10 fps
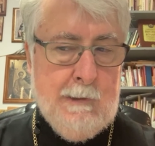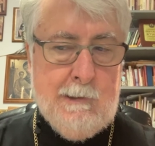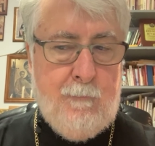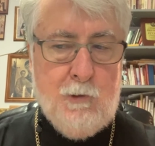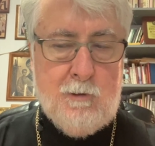
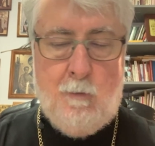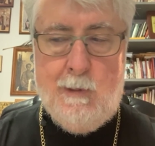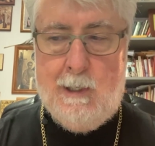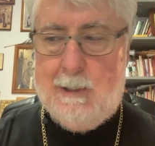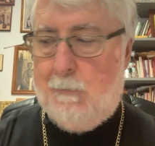When she first
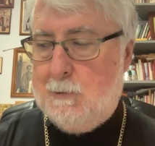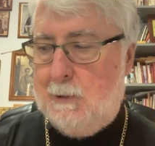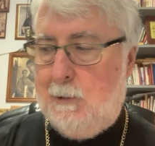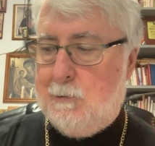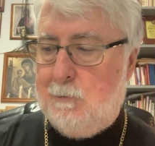told me that, I was
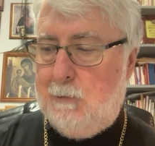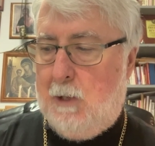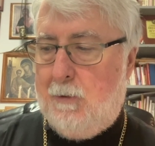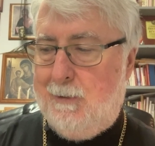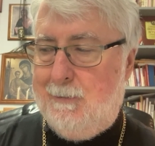in high school
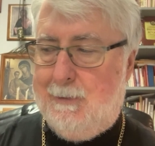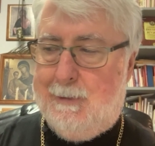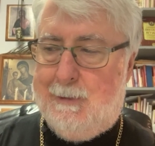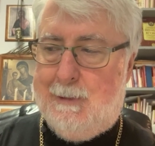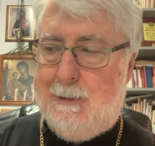and I thought, eh,
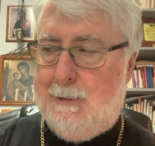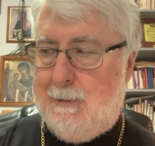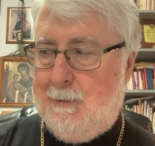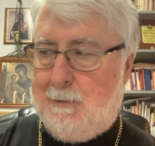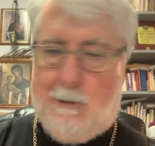
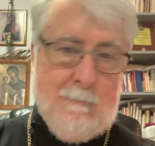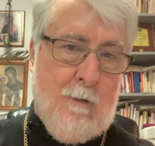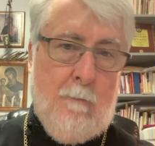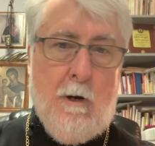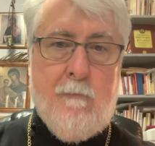there goes
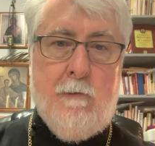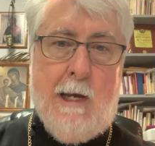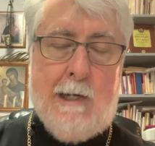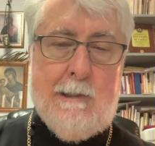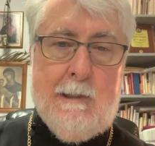mom
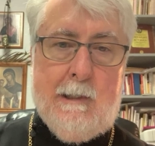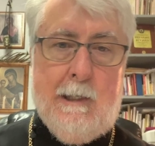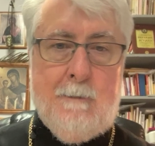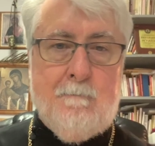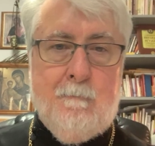overreacting
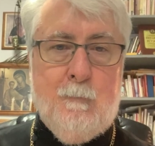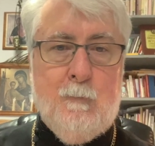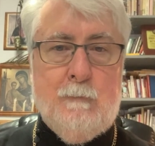again.